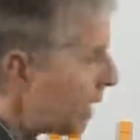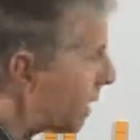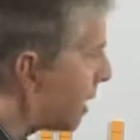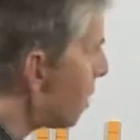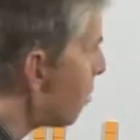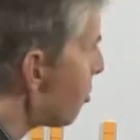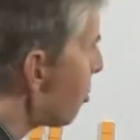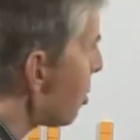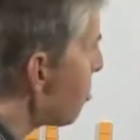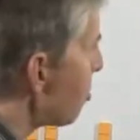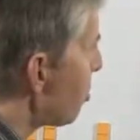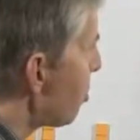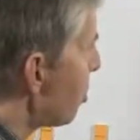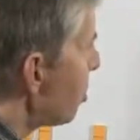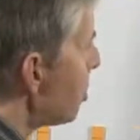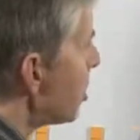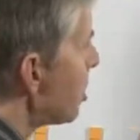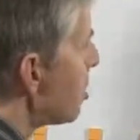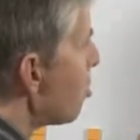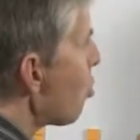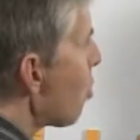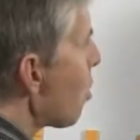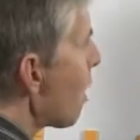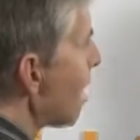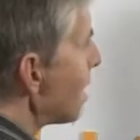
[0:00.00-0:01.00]
And then we put
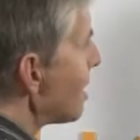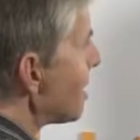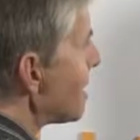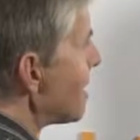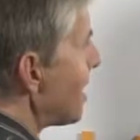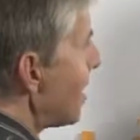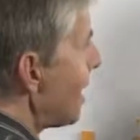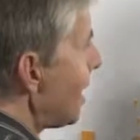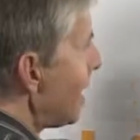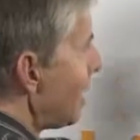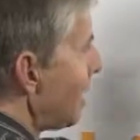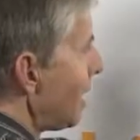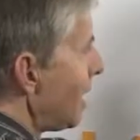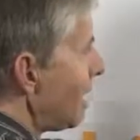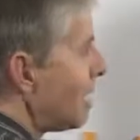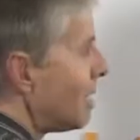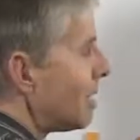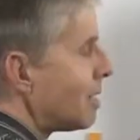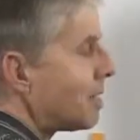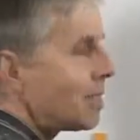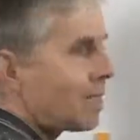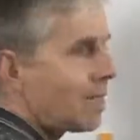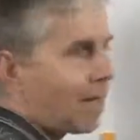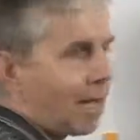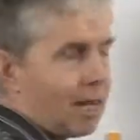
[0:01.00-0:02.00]
the 110 in
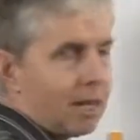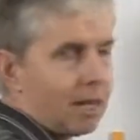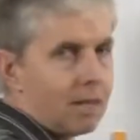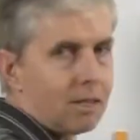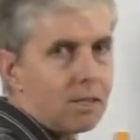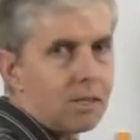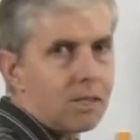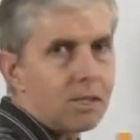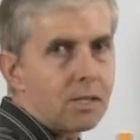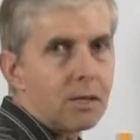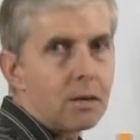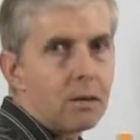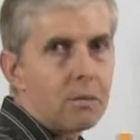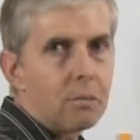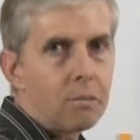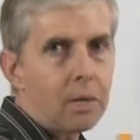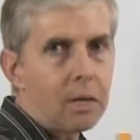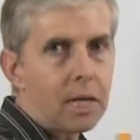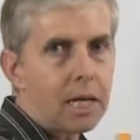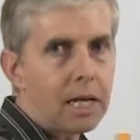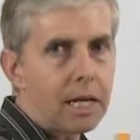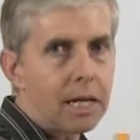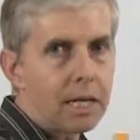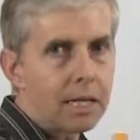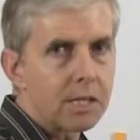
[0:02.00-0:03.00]
the tens
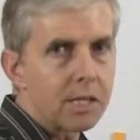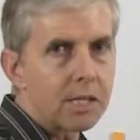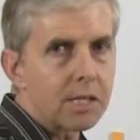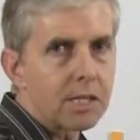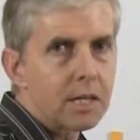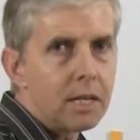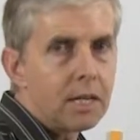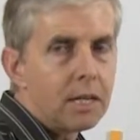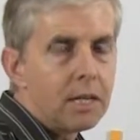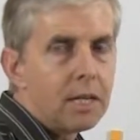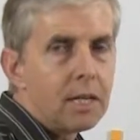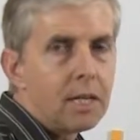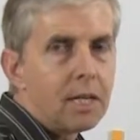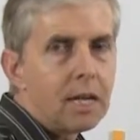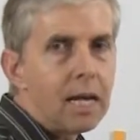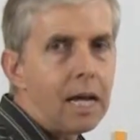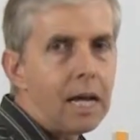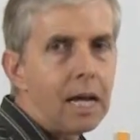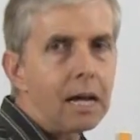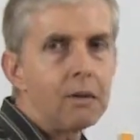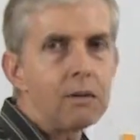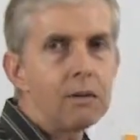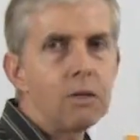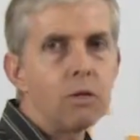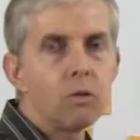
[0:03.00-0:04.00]
place.
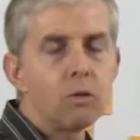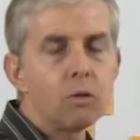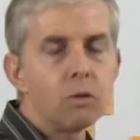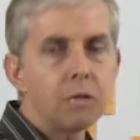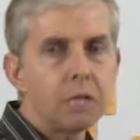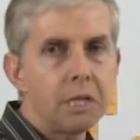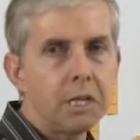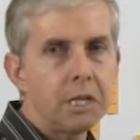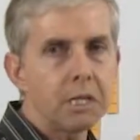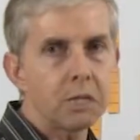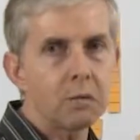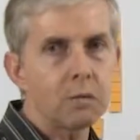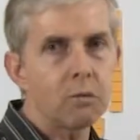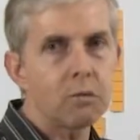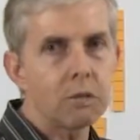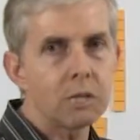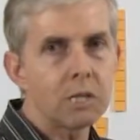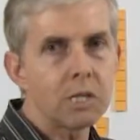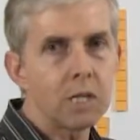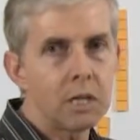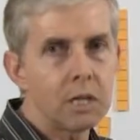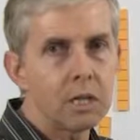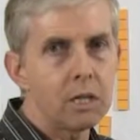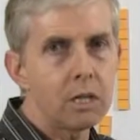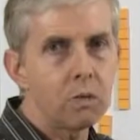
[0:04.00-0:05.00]
Now, your teacher will
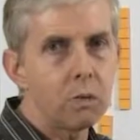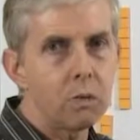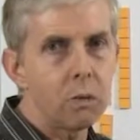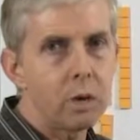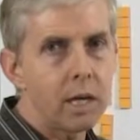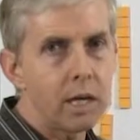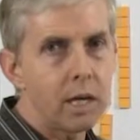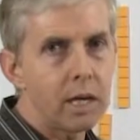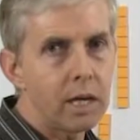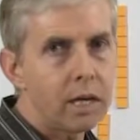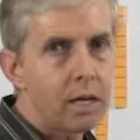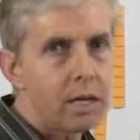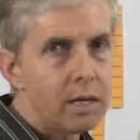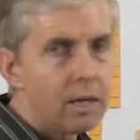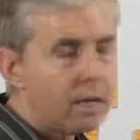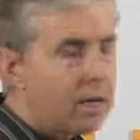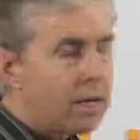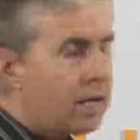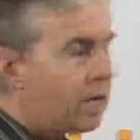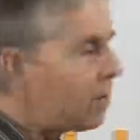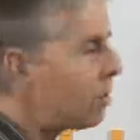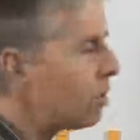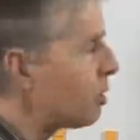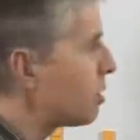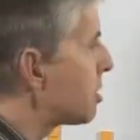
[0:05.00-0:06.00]
tell you where
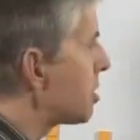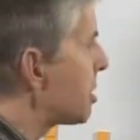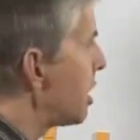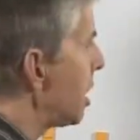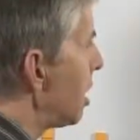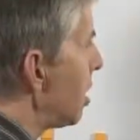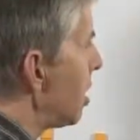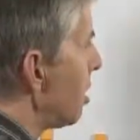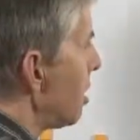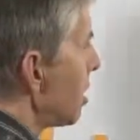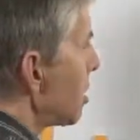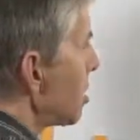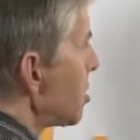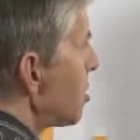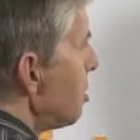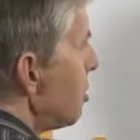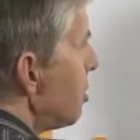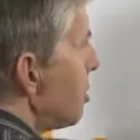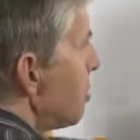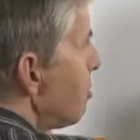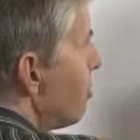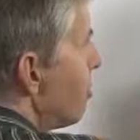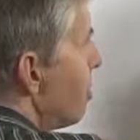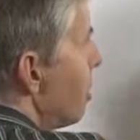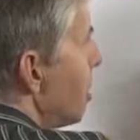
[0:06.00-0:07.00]
he or she likes you
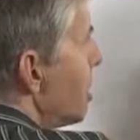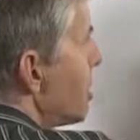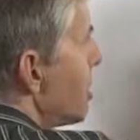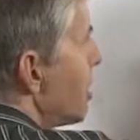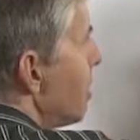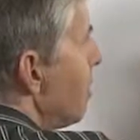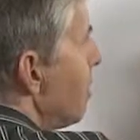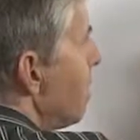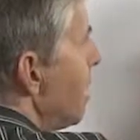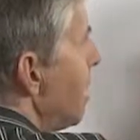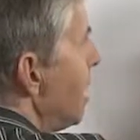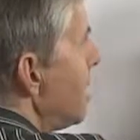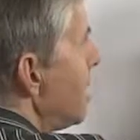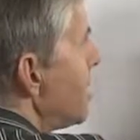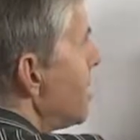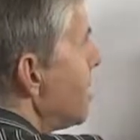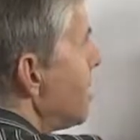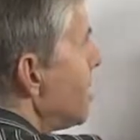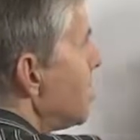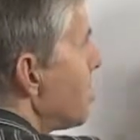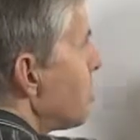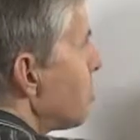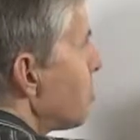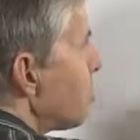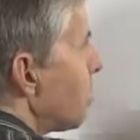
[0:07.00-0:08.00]
to write it. Many
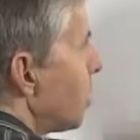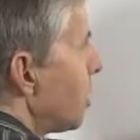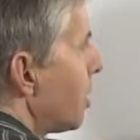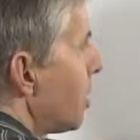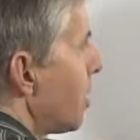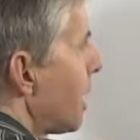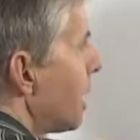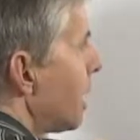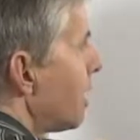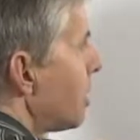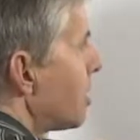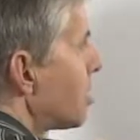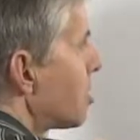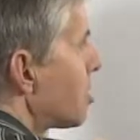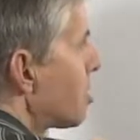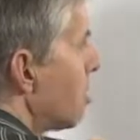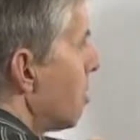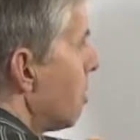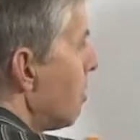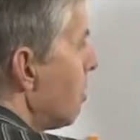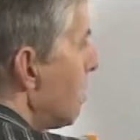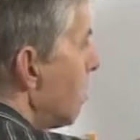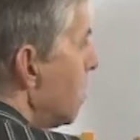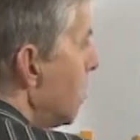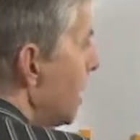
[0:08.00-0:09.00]
teachers put it at the
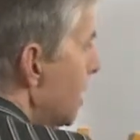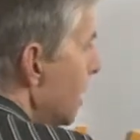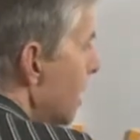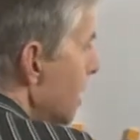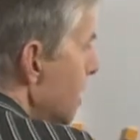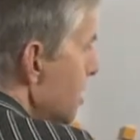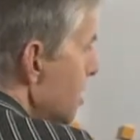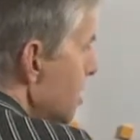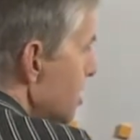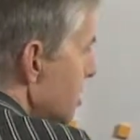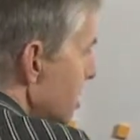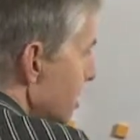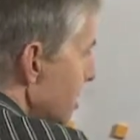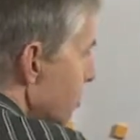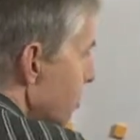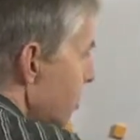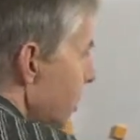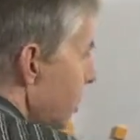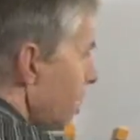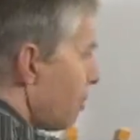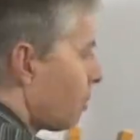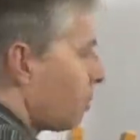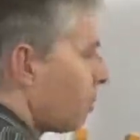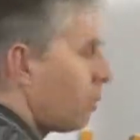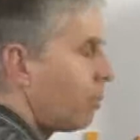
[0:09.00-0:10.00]
top. Some
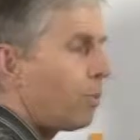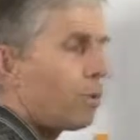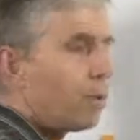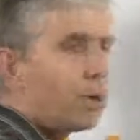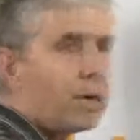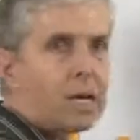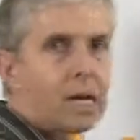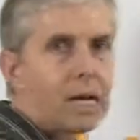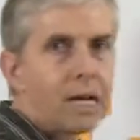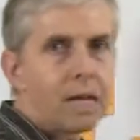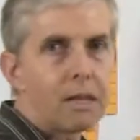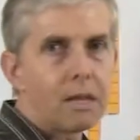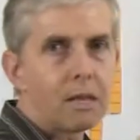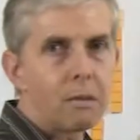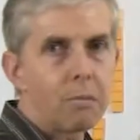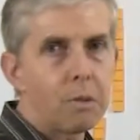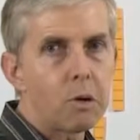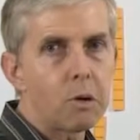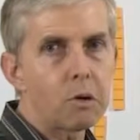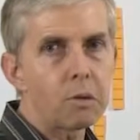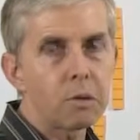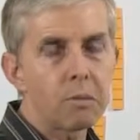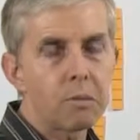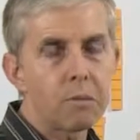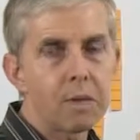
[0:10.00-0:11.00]
people put it at the
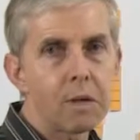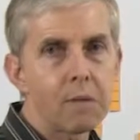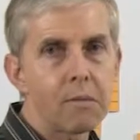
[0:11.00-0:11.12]
bottom.